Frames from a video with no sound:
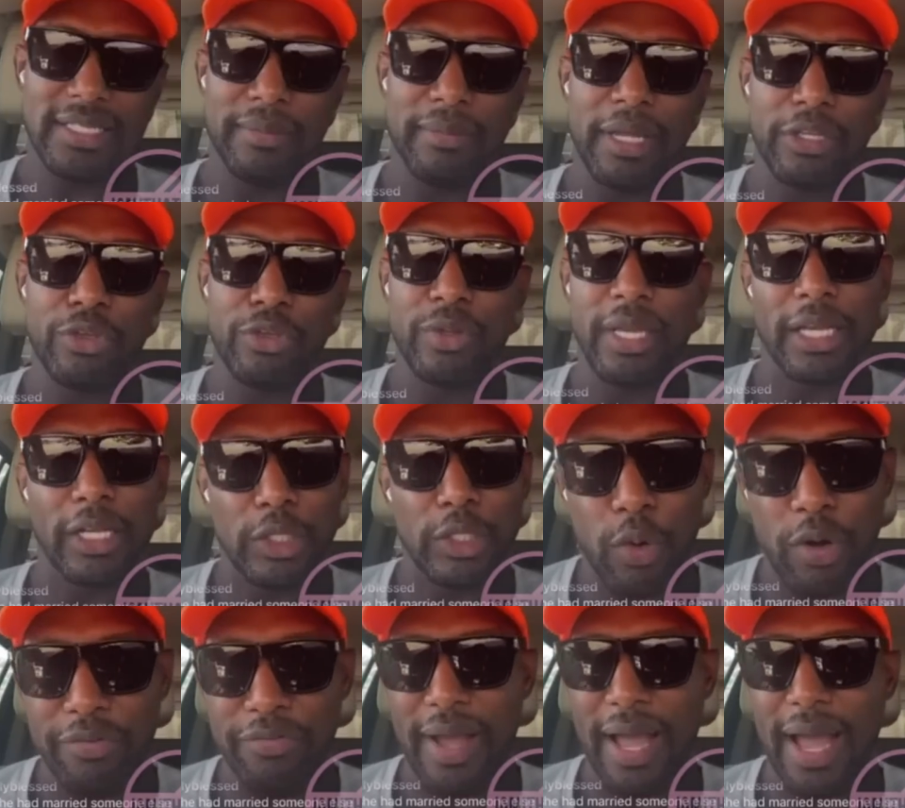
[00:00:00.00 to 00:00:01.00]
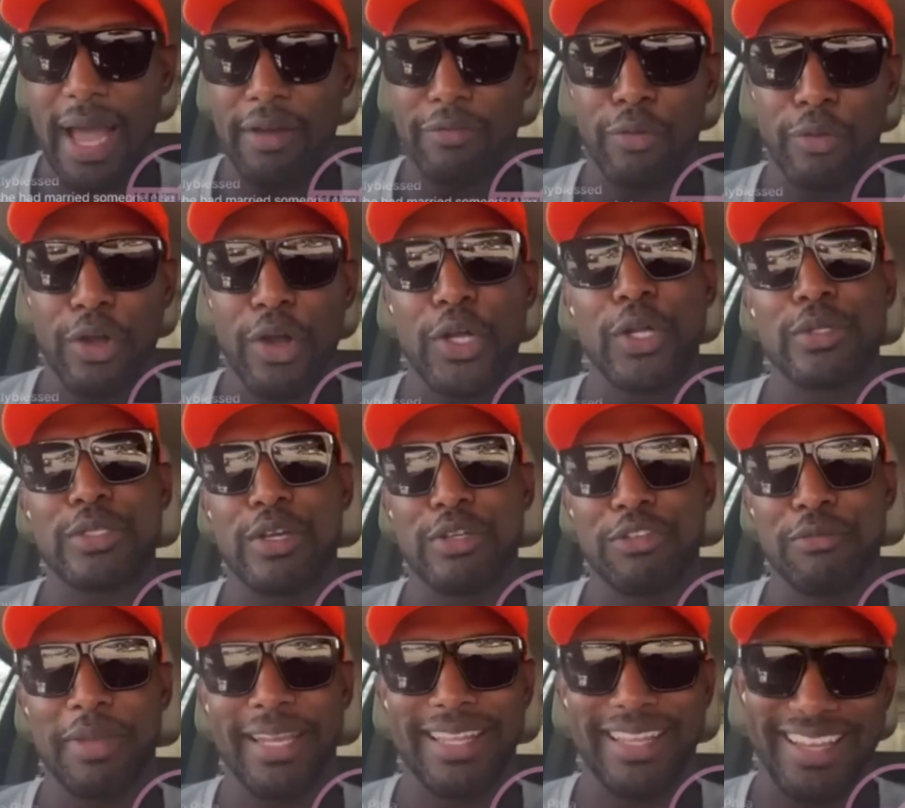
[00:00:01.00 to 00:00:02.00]
seems like you get glorified for going on
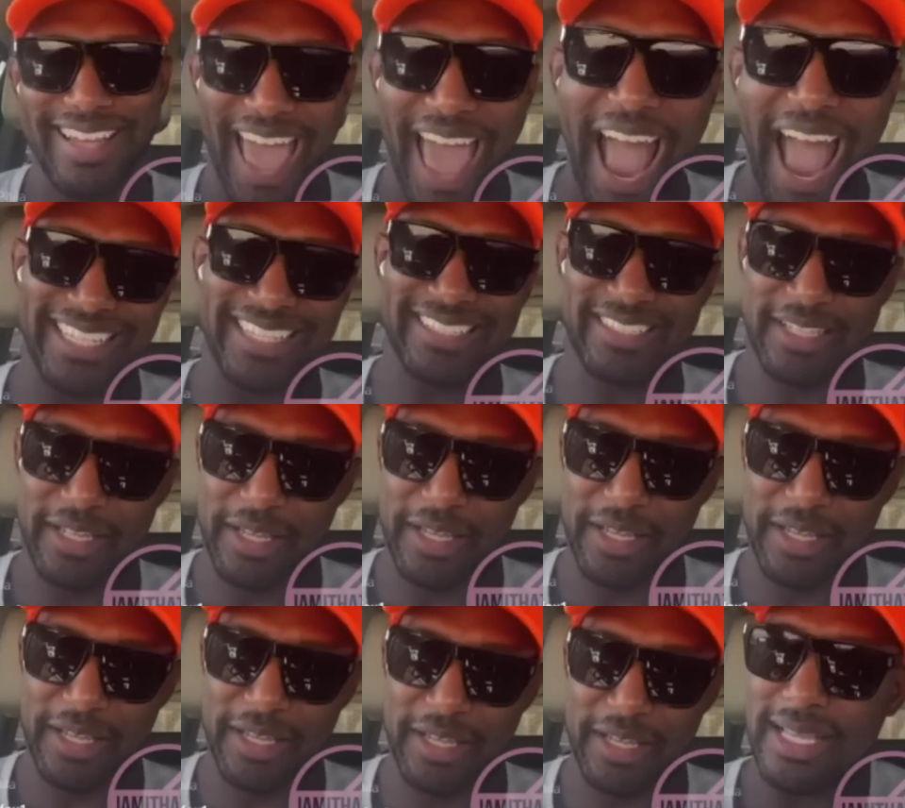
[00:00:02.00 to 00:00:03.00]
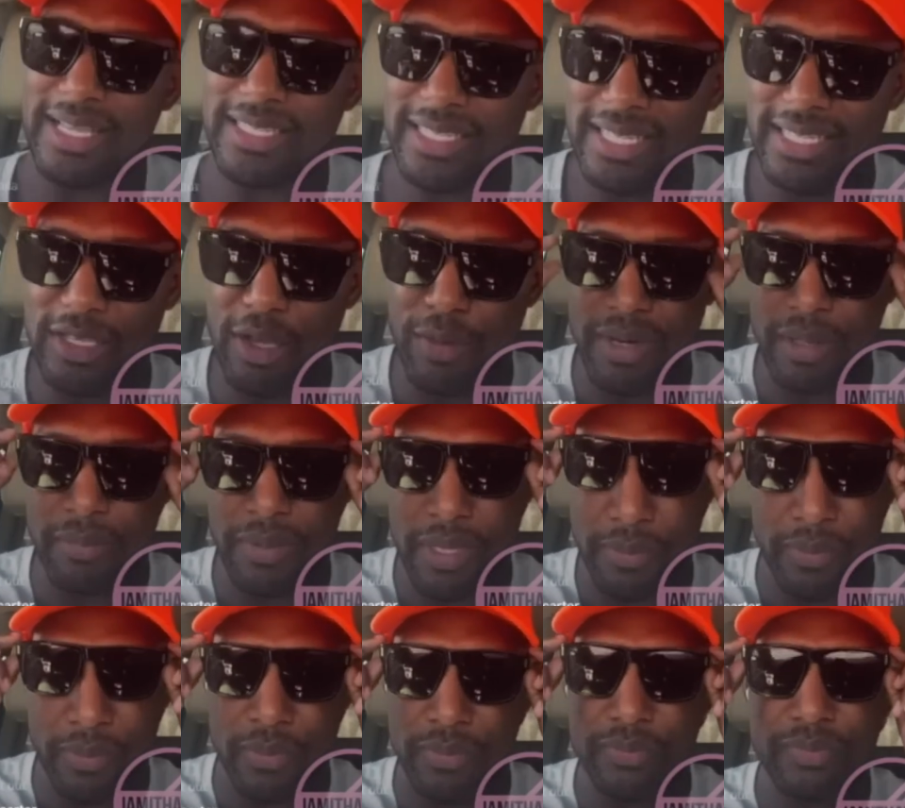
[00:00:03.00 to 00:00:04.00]
social media acting, because I see so many
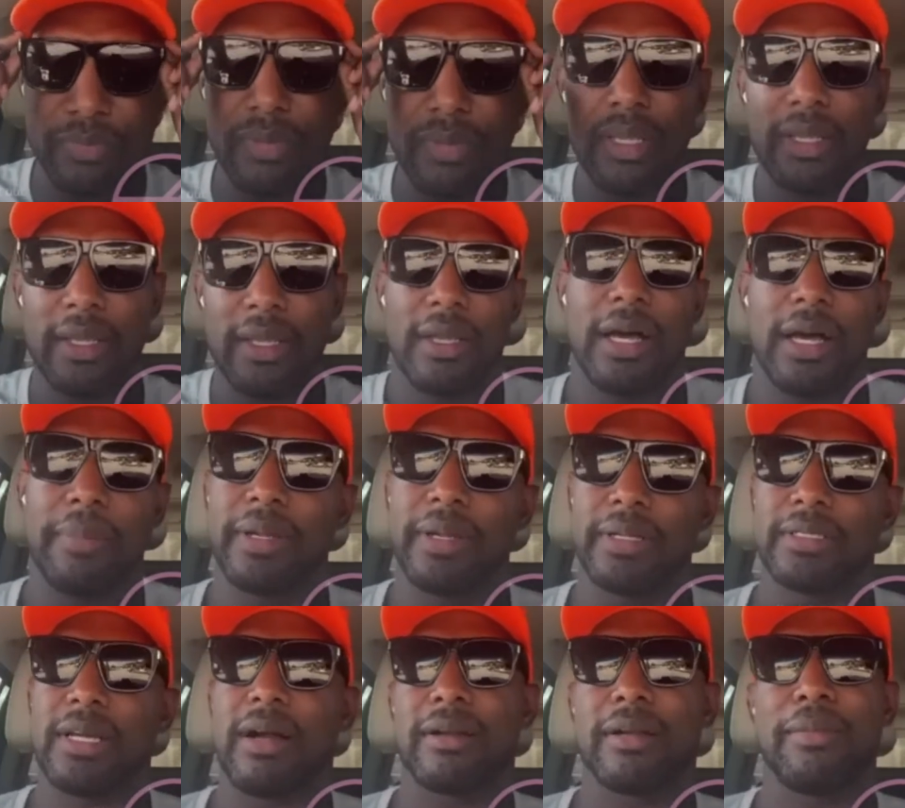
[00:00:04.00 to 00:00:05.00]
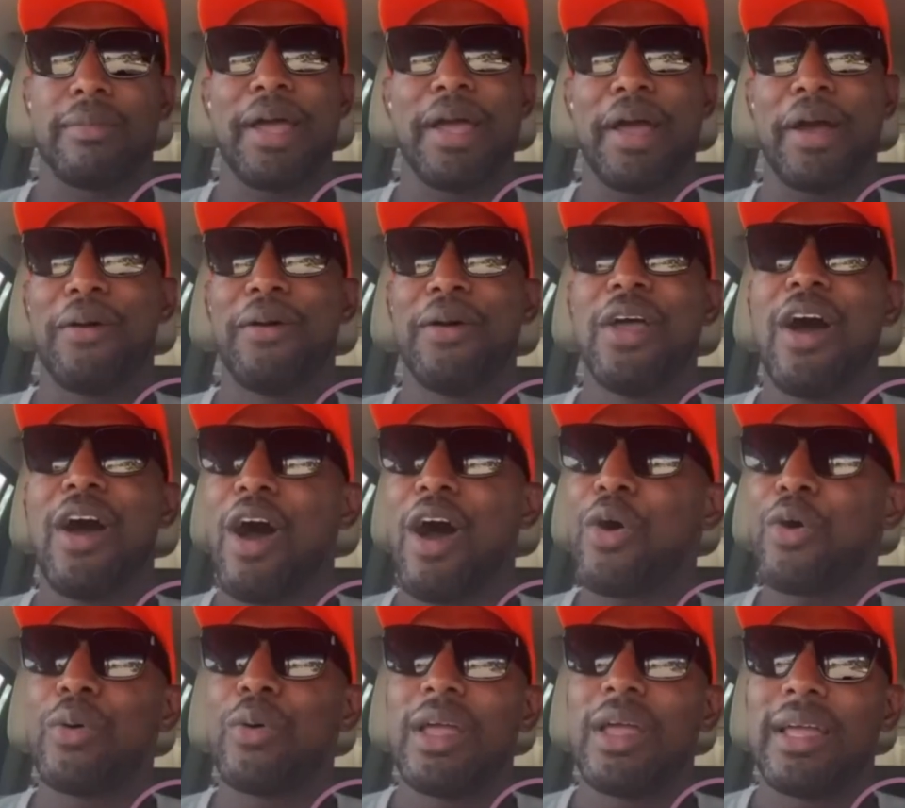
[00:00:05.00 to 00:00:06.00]
people up here talking about,
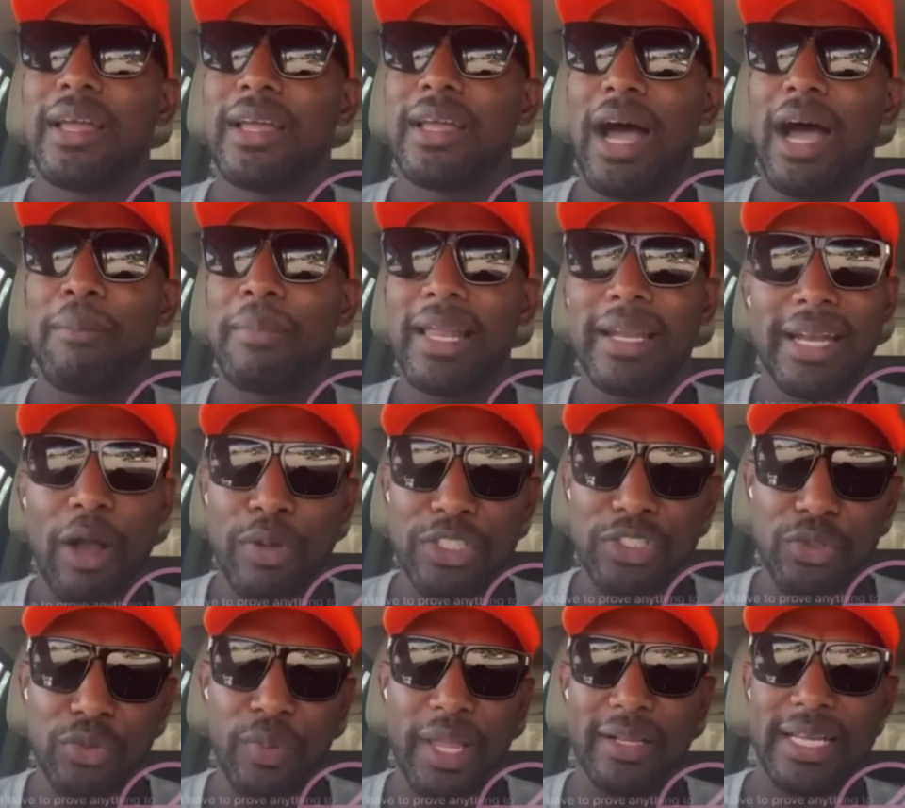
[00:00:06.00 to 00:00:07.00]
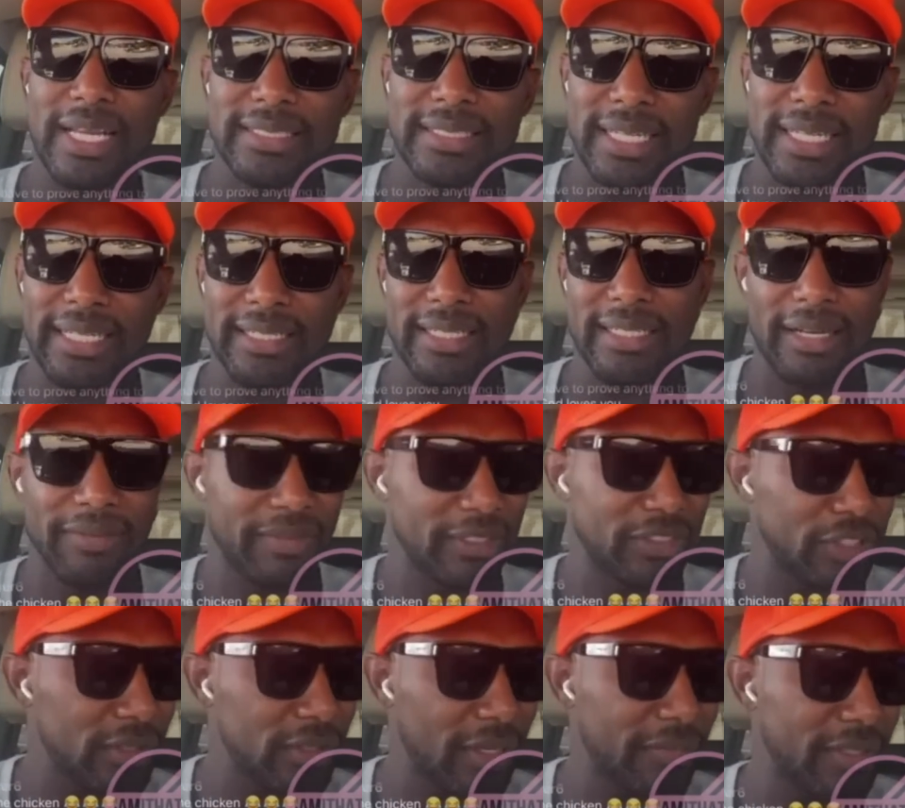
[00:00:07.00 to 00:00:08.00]
oh, Melody, I wish you were in custody of
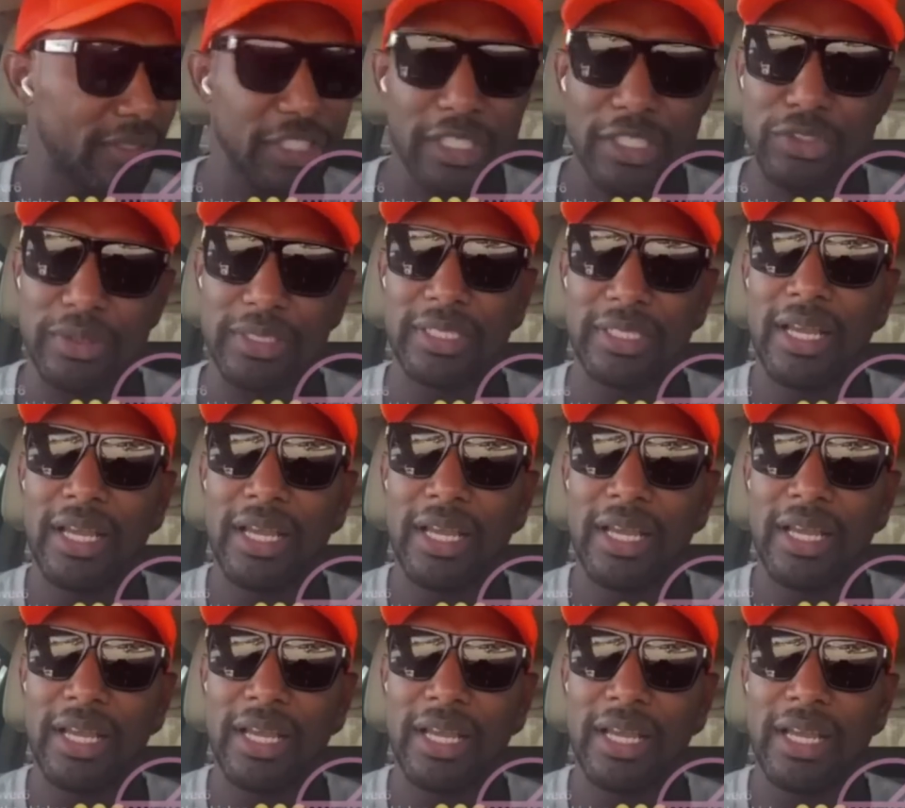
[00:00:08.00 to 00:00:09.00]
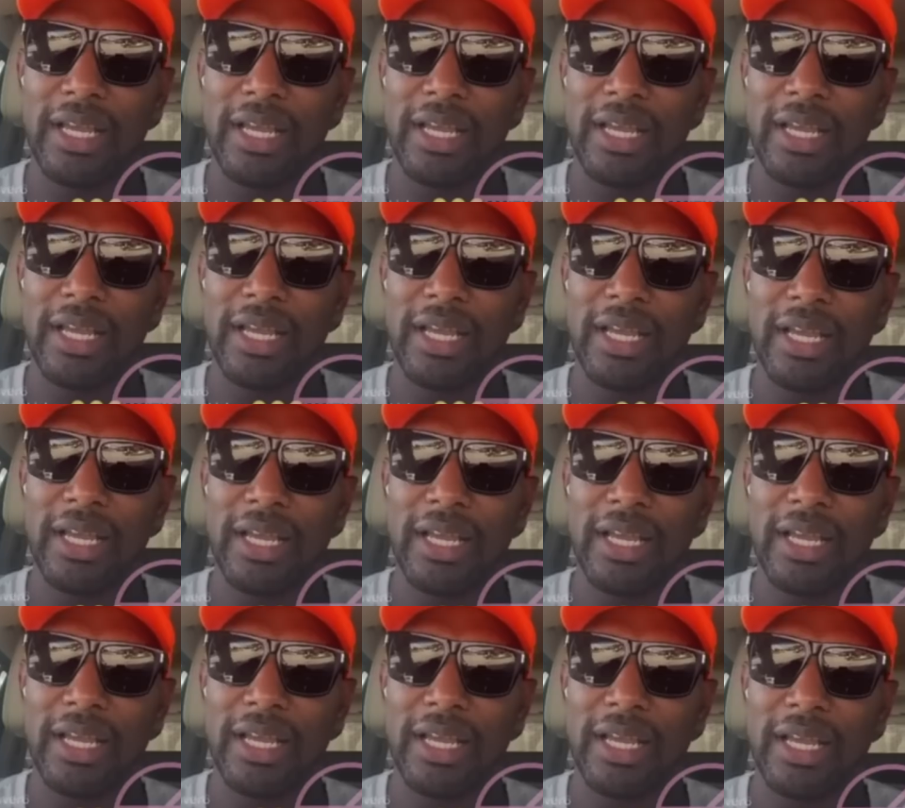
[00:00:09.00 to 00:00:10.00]
the children. I wish that
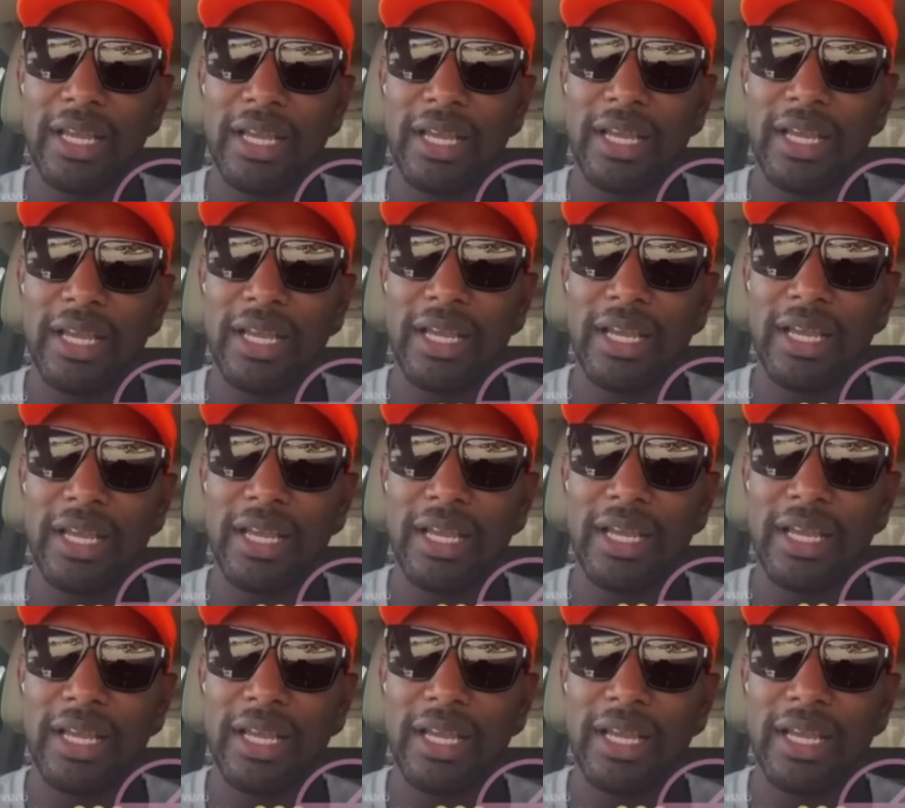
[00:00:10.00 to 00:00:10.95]
Martell doesn't need those kids.